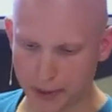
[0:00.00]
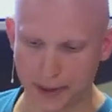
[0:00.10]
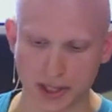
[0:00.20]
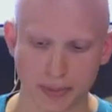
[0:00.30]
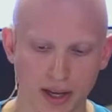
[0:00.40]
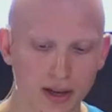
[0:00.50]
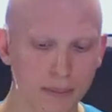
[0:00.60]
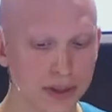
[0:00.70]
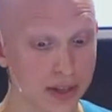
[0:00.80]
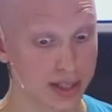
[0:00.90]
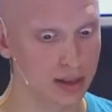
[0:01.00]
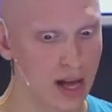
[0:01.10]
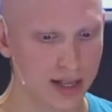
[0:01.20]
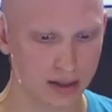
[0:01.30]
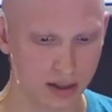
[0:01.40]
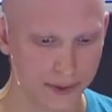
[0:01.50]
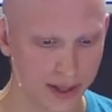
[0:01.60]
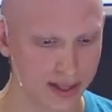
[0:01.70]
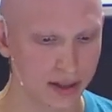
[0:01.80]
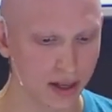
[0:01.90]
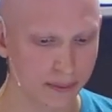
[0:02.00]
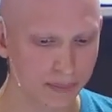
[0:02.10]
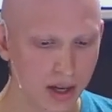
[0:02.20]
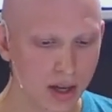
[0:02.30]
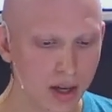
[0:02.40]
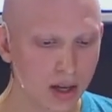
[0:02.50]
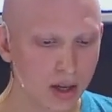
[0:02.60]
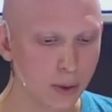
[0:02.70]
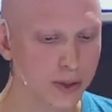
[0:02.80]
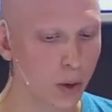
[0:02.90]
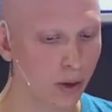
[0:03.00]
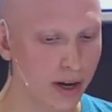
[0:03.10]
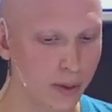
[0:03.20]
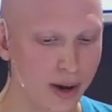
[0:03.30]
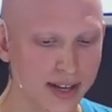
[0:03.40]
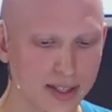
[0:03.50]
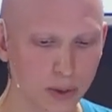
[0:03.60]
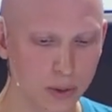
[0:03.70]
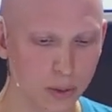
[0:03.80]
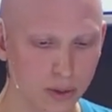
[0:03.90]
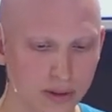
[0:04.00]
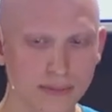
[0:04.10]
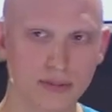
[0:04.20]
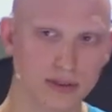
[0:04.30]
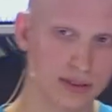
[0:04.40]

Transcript: parts of RethinkDB, but there's a lot of things in there. Who is Jorge? Why is so cool?